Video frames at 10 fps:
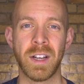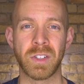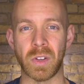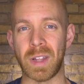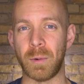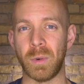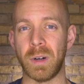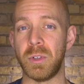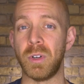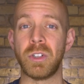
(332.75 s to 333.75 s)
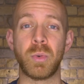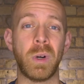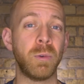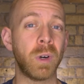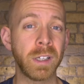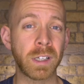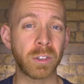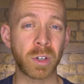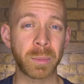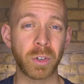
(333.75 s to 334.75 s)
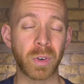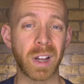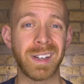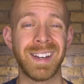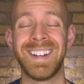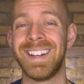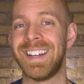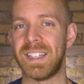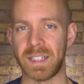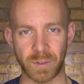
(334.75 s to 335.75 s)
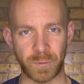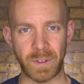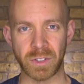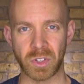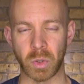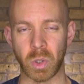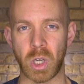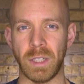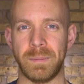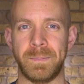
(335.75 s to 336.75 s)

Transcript: so that when I'm doing a 21 kilometer run, it doesn't feel so long.